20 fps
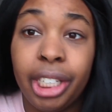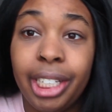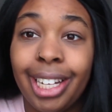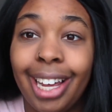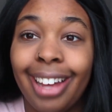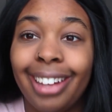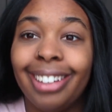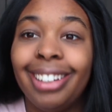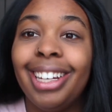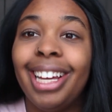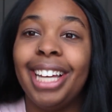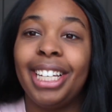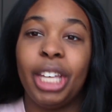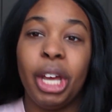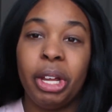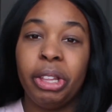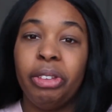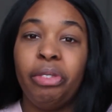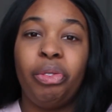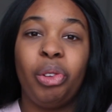dead. It's
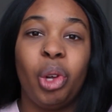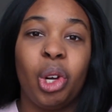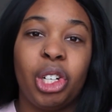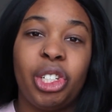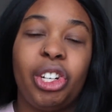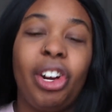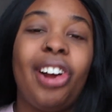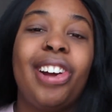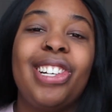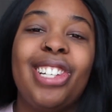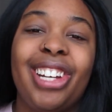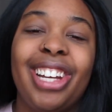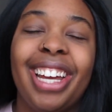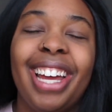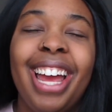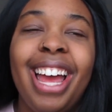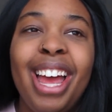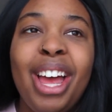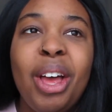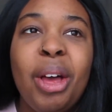on the floor
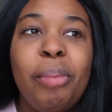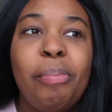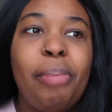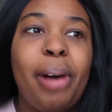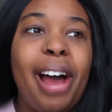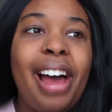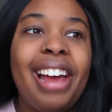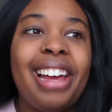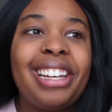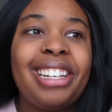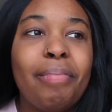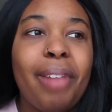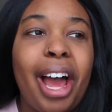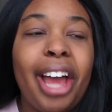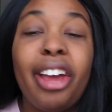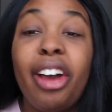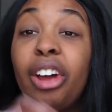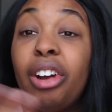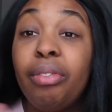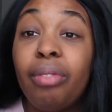charging, but
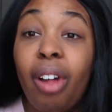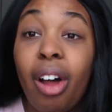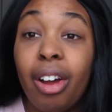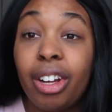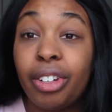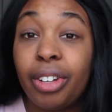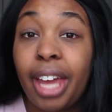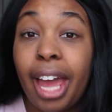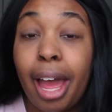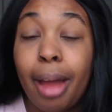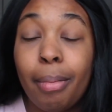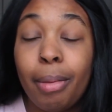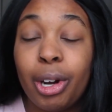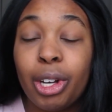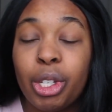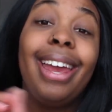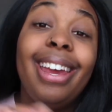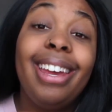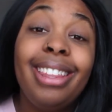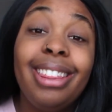I got a vlog
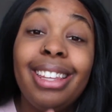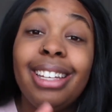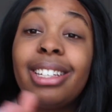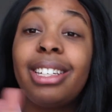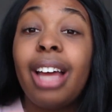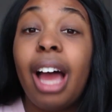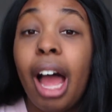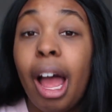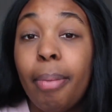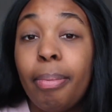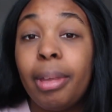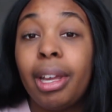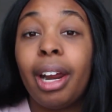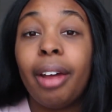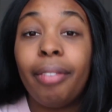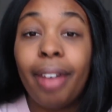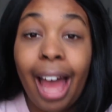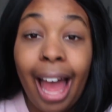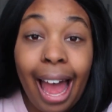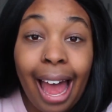camera. In the time that
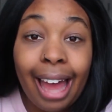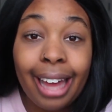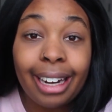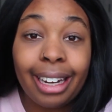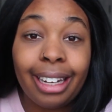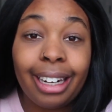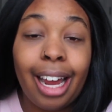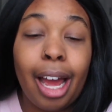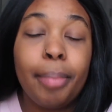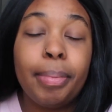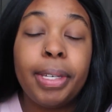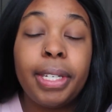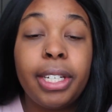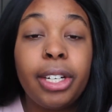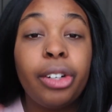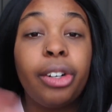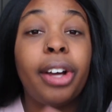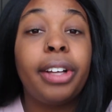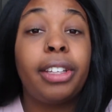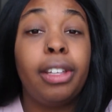I've had it, I'm
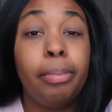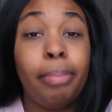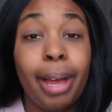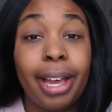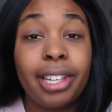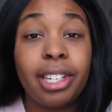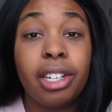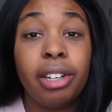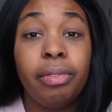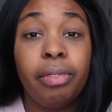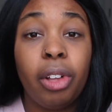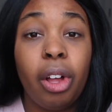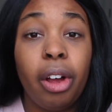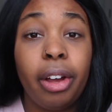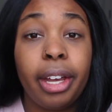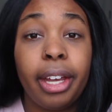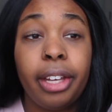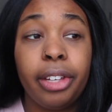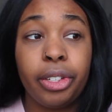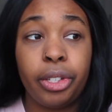still not the best at
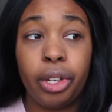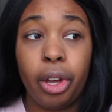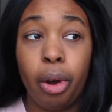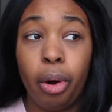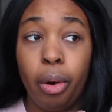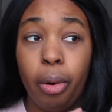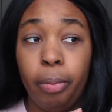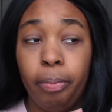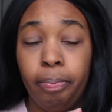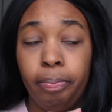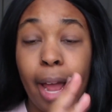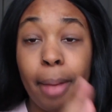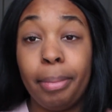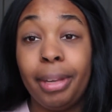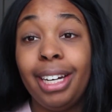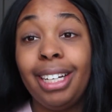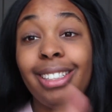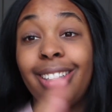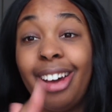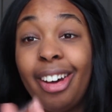vlogging, so I'm
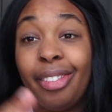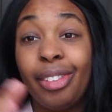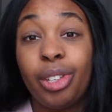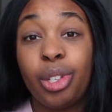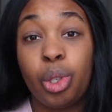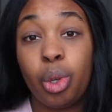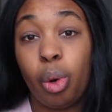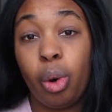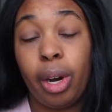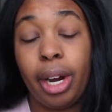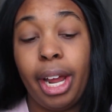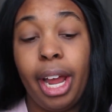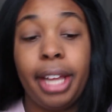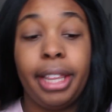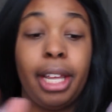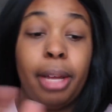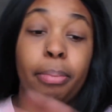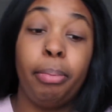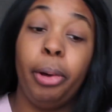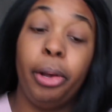going to tell the story
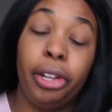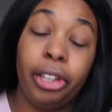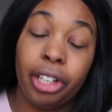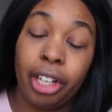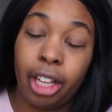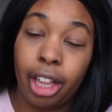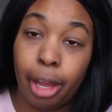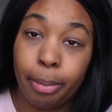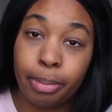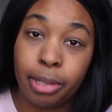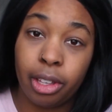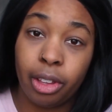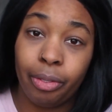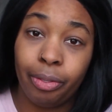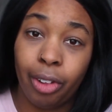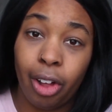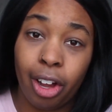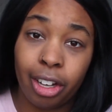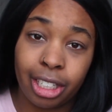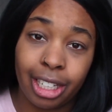and then put in the clips of the
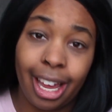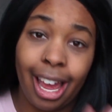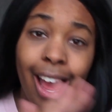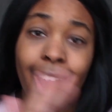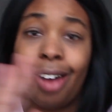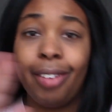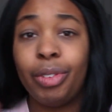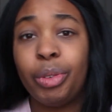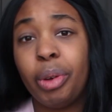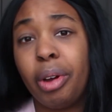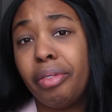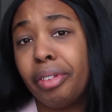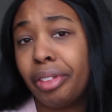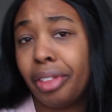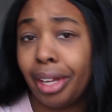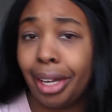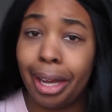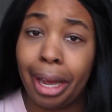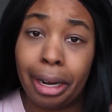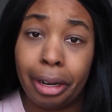vlogs I have so
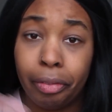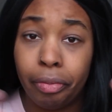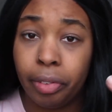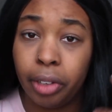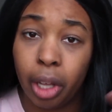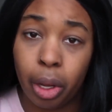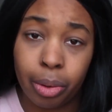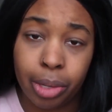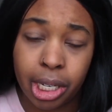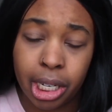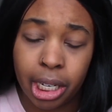everything kind of flows